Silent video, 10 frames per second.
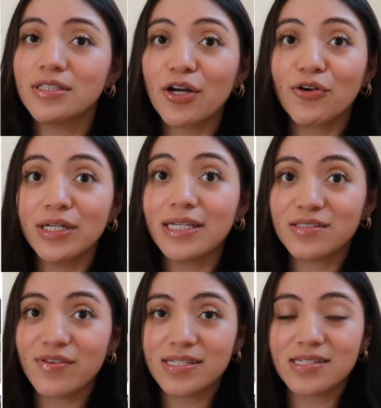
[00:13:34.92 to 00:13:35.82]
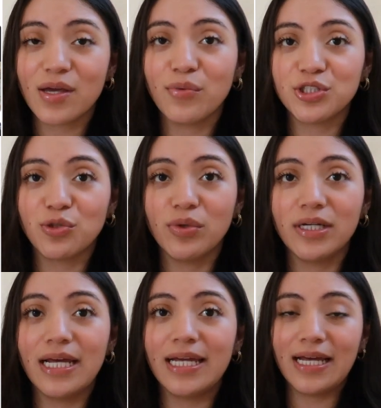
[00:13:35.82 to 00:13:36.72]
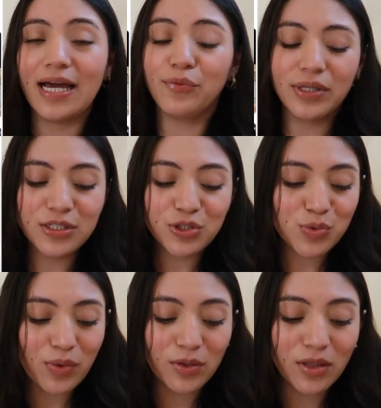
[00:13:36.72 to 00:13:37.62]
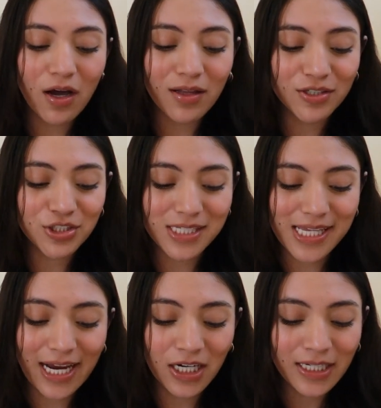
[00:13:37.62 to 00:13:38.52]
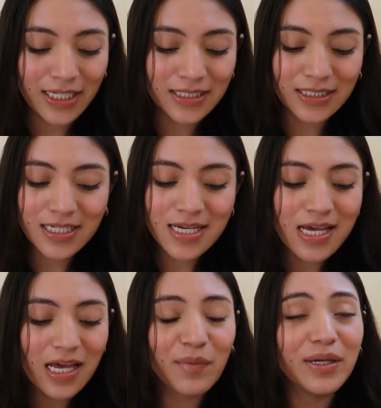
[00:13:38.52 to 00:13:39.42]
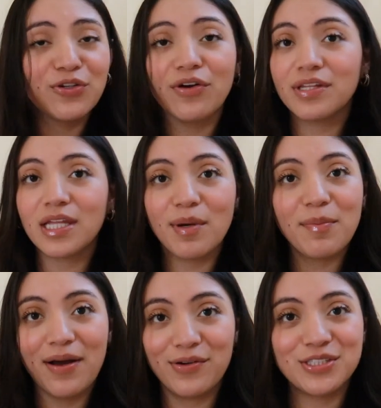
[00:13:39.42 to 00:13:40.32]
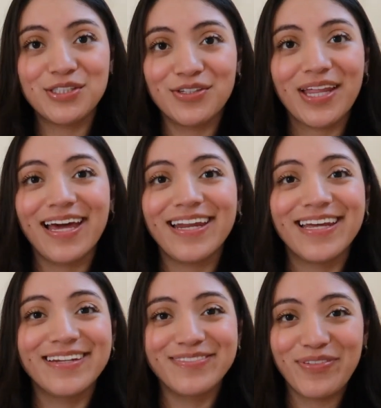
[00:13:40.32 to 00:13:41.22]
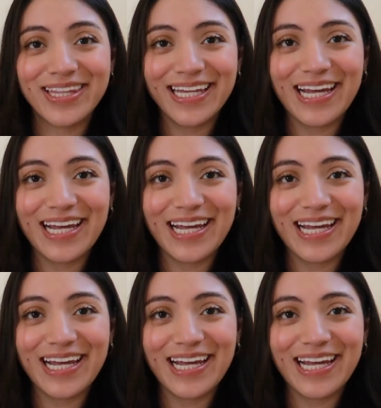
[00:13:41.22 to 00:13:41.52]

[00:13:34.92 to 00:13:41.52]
growing as fast as I wish it would, and I really just want long, luscious hair, and I'm gonna do everything in my power to do that and make that